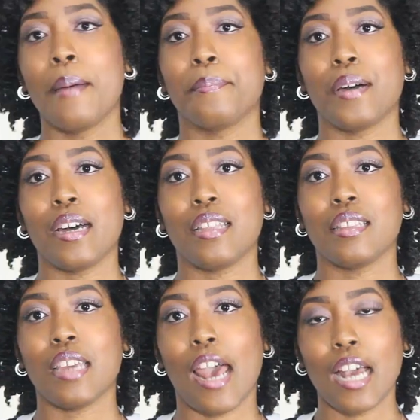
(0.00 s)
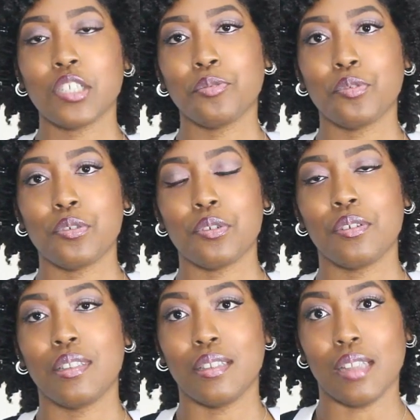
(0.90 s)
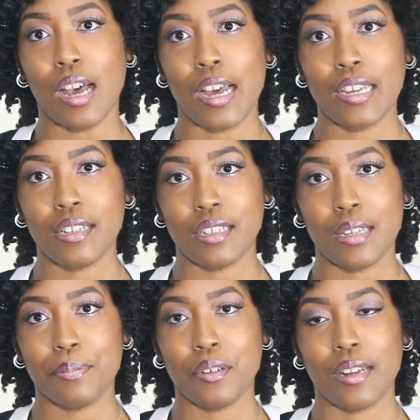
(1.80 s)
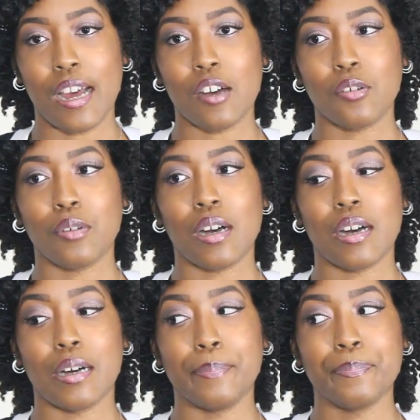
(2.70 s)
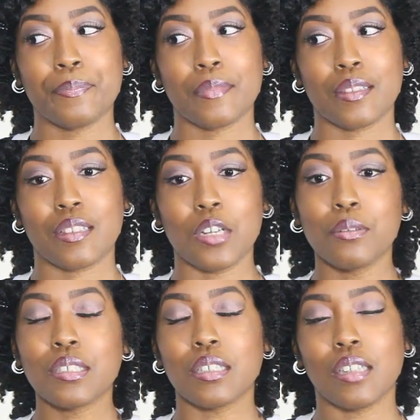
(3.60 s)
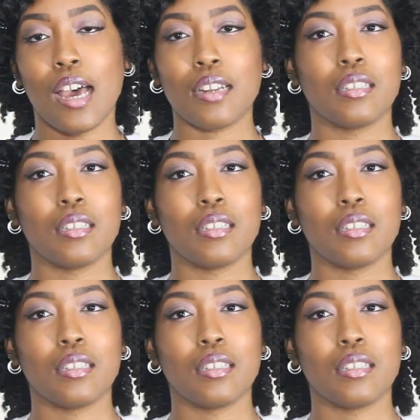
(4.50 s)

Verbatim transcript: But the actual line that they put out, um, there was a lot